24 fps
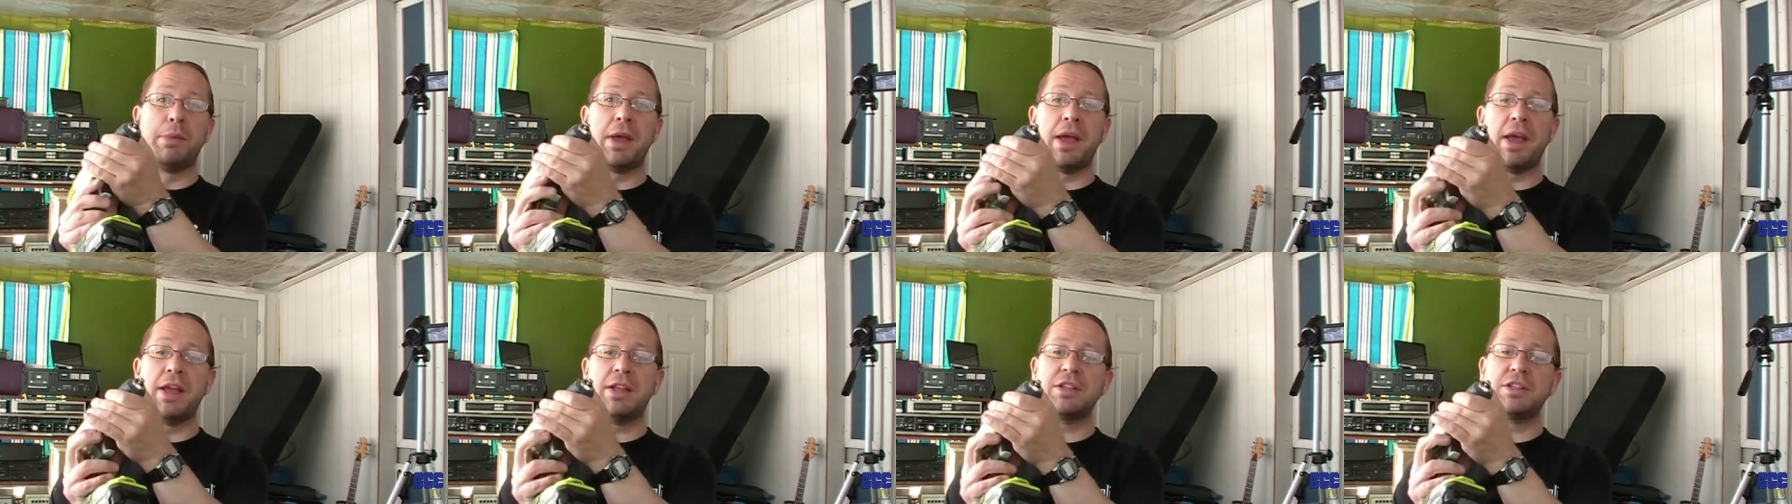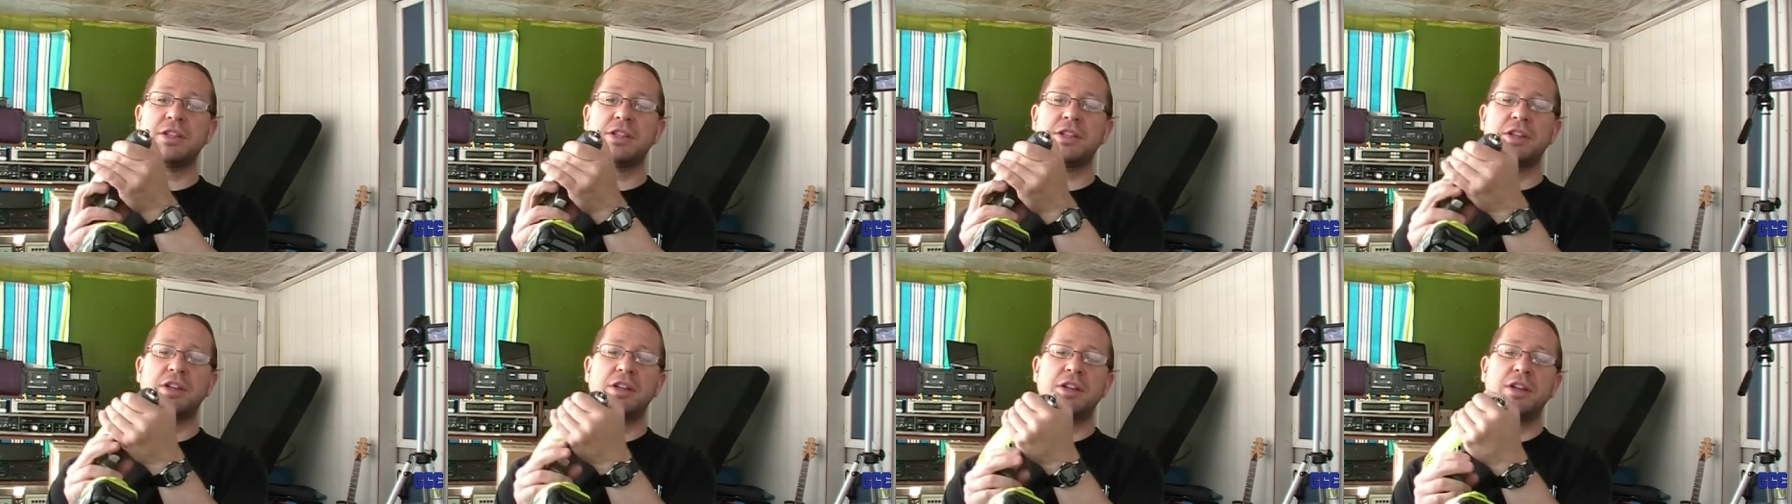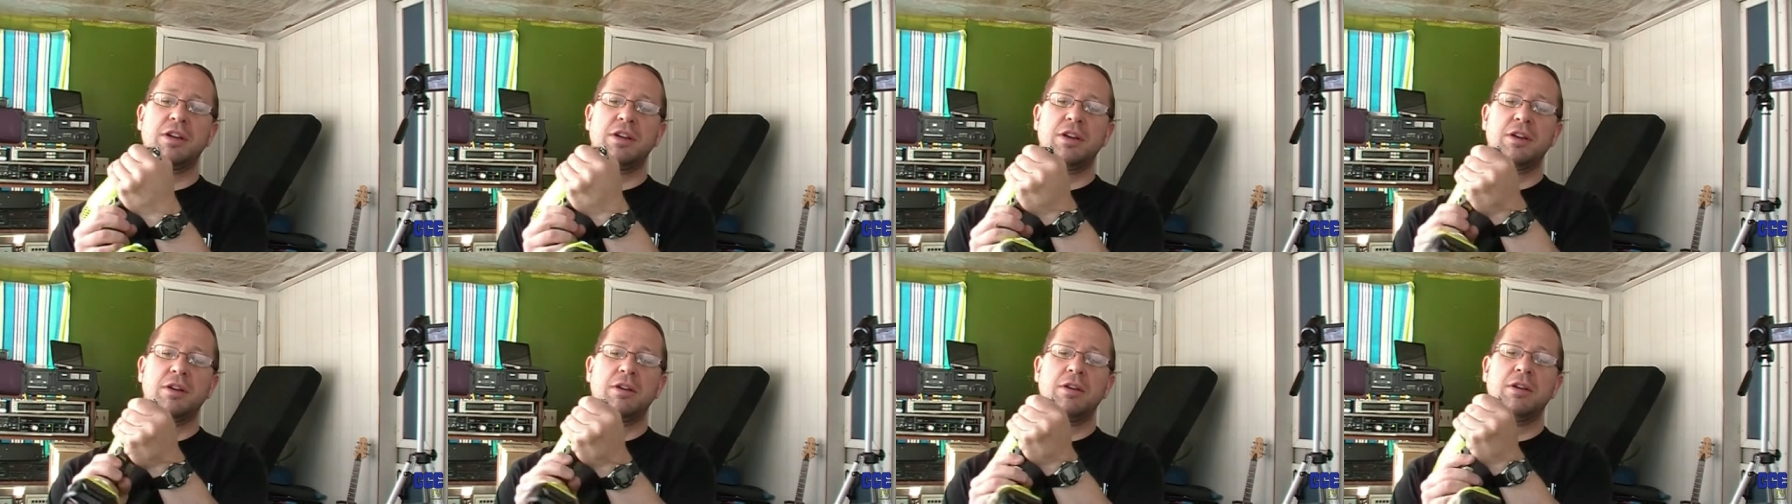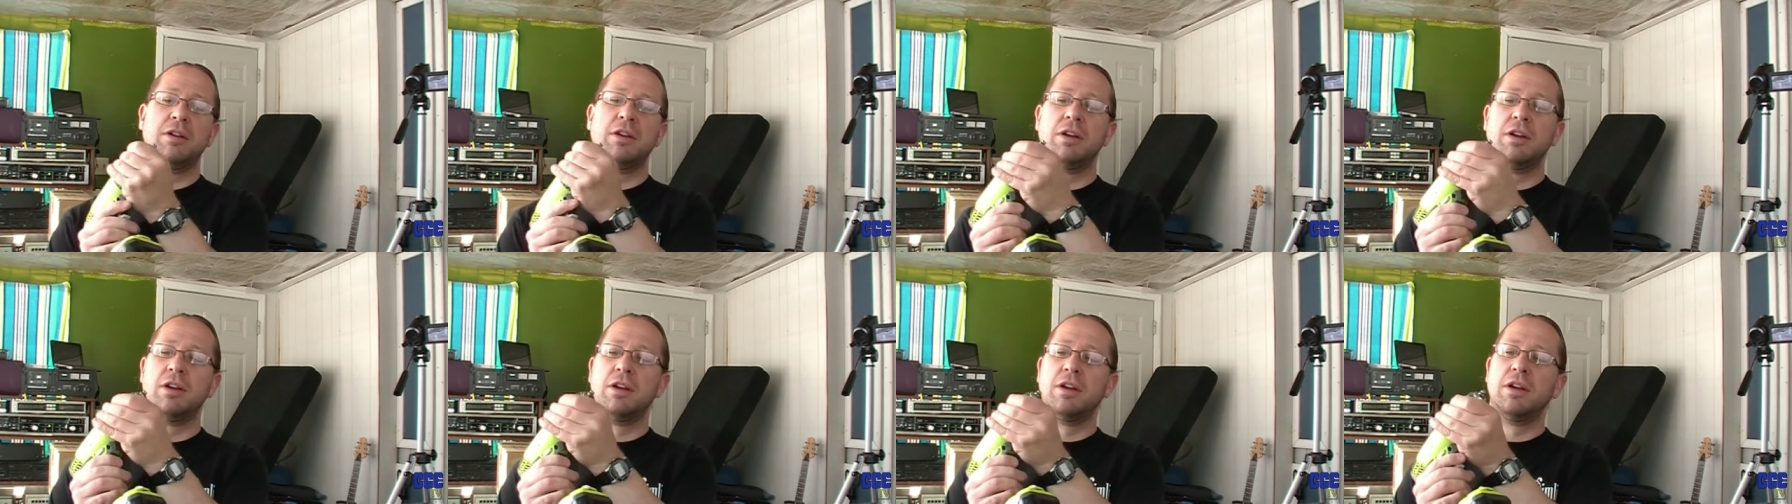bit.
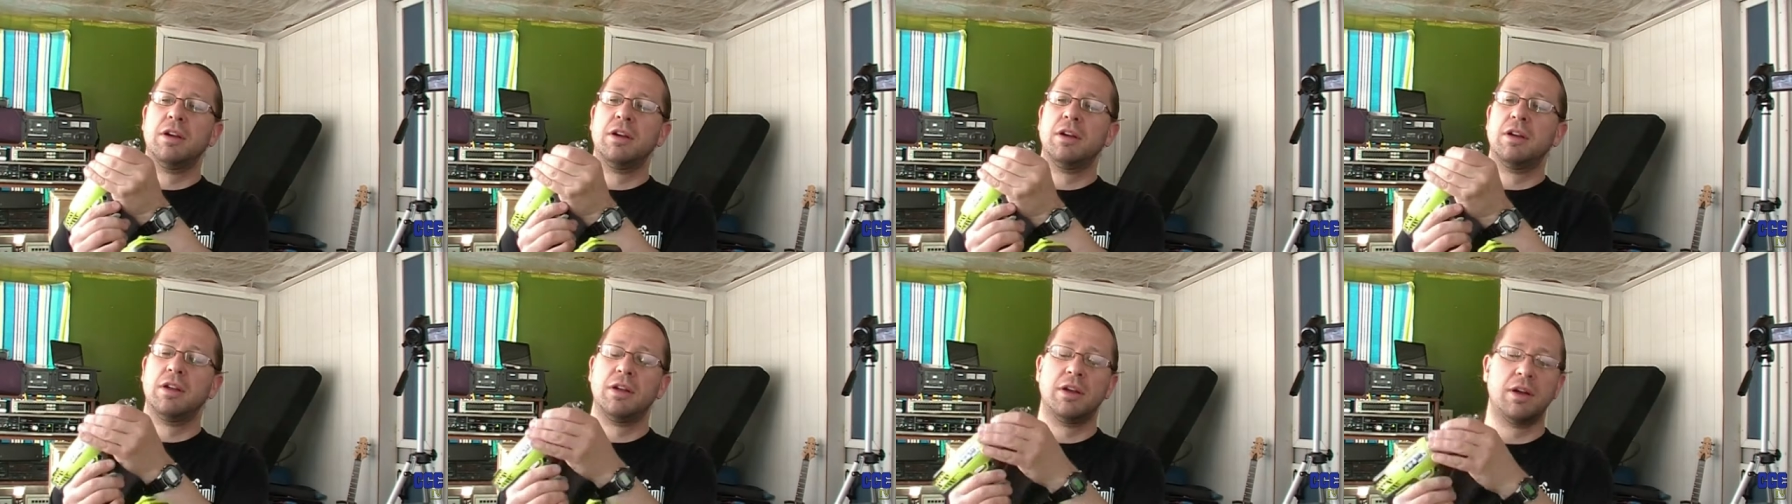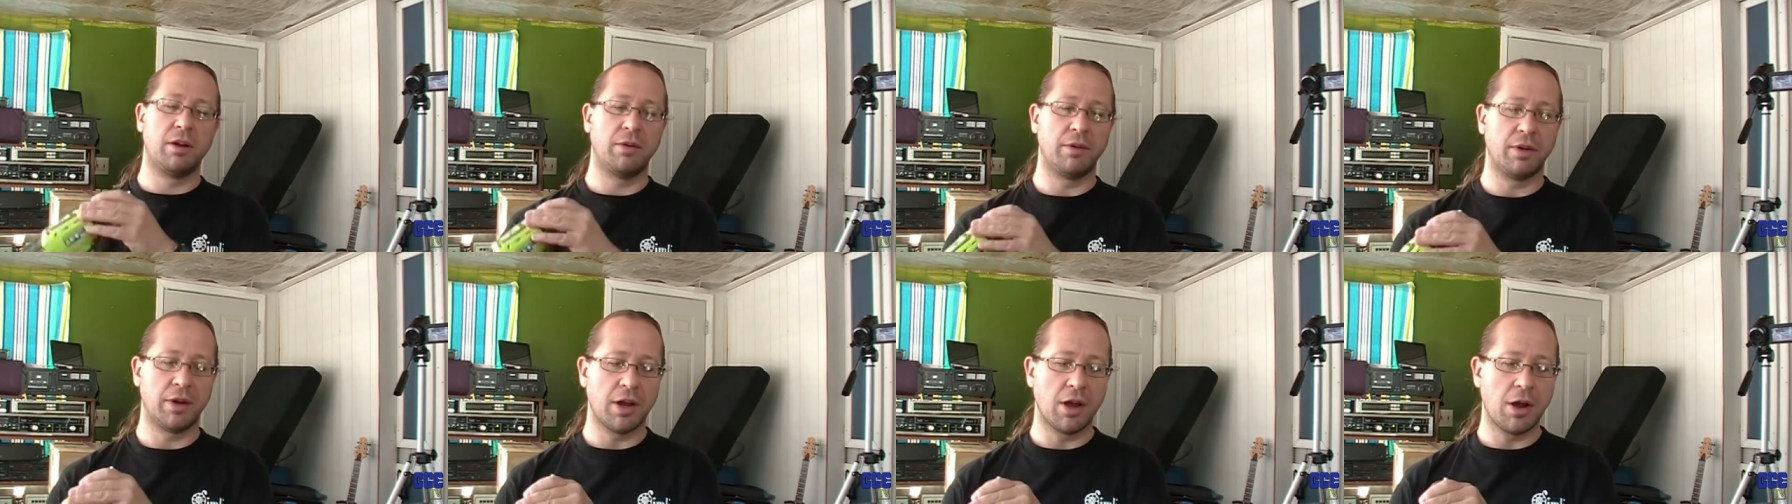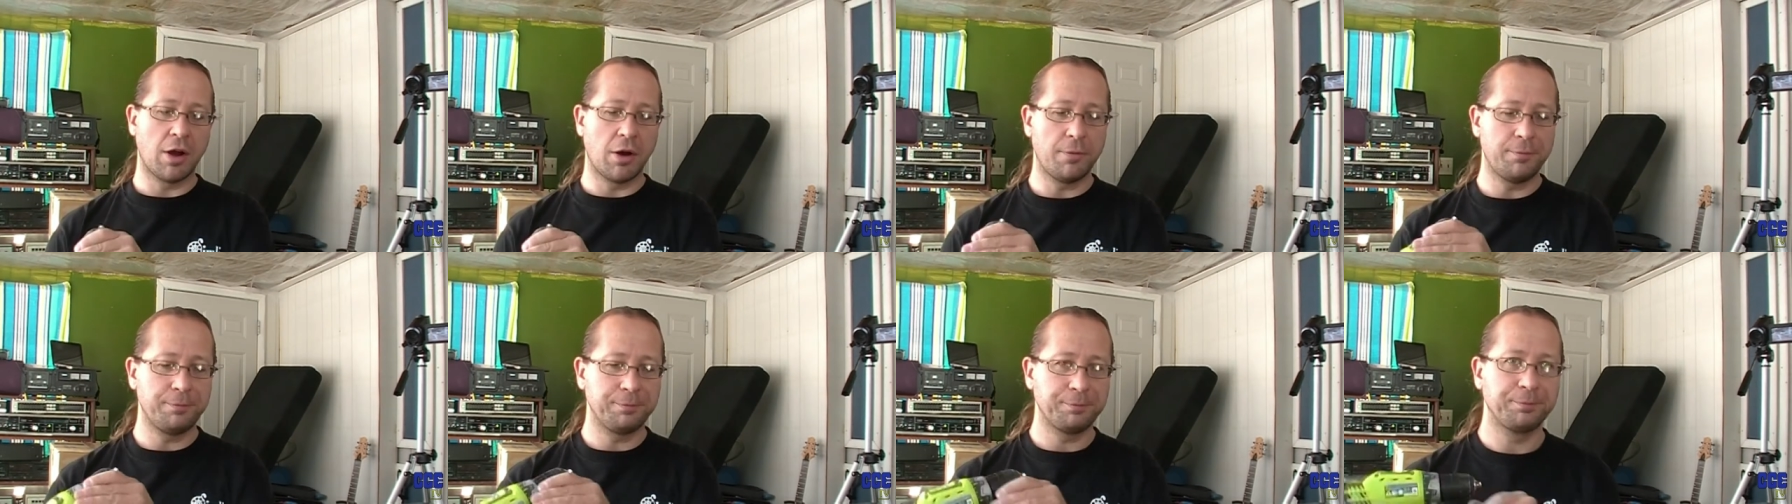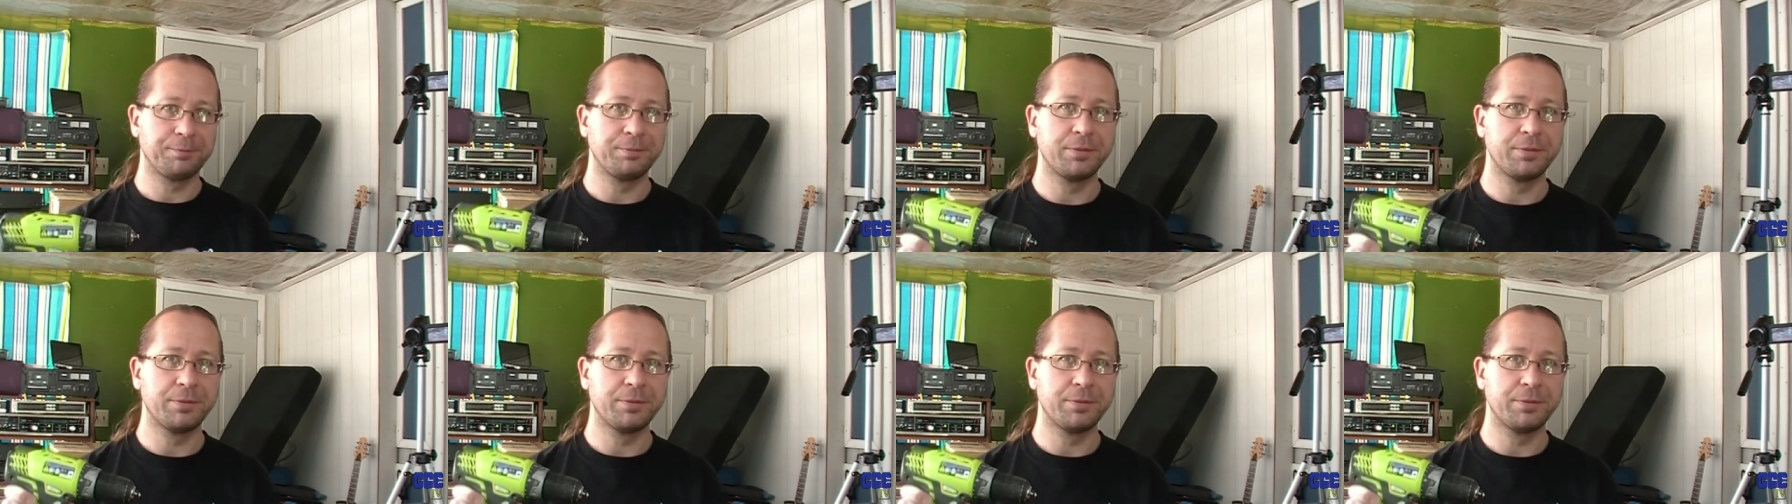There we go.